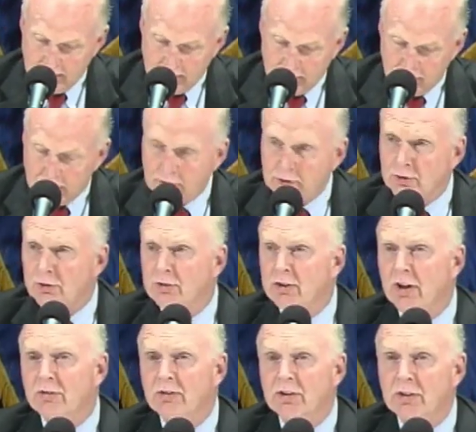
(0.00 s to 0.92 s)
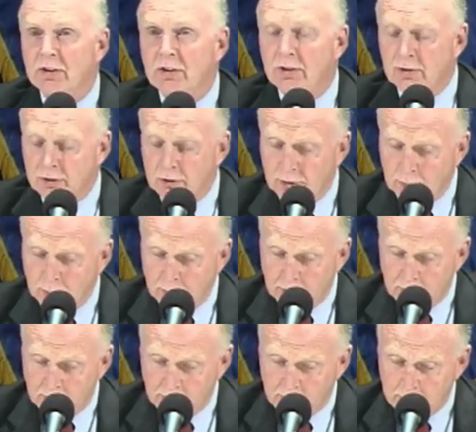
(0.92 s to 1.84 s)
6 or 7 years
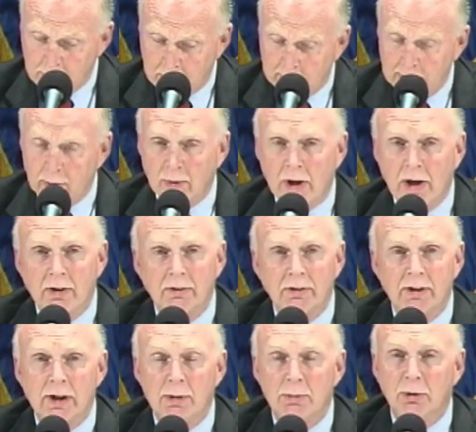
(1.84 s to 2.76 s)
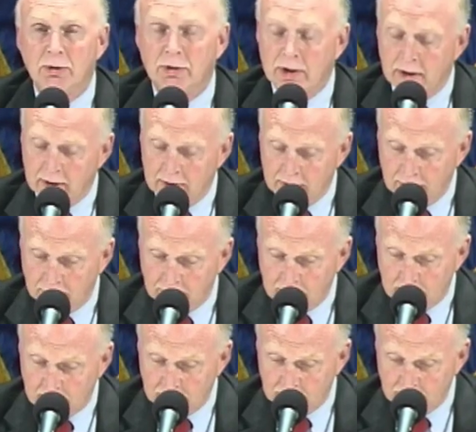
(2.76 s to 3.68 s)
with the many roundtable dairy
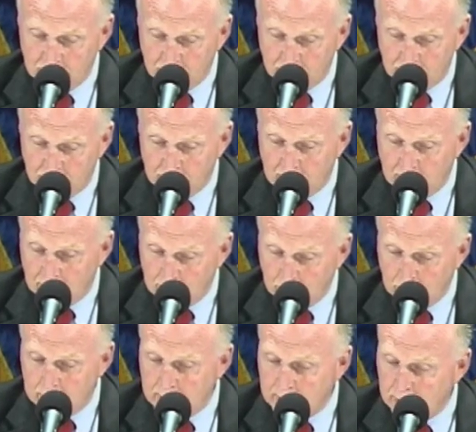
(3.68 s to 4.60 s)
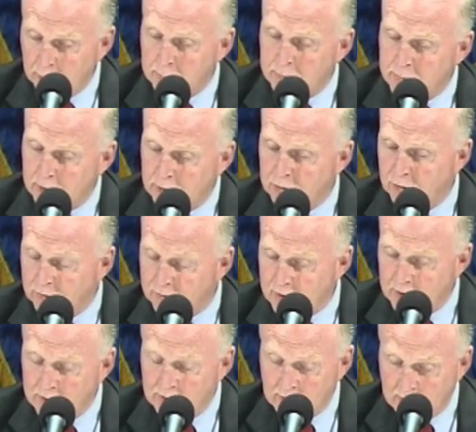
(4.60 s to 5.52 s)
discussions that we held in
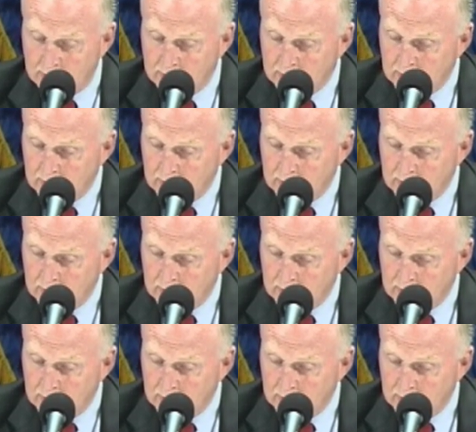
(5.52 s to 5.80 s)
Pennsylvania,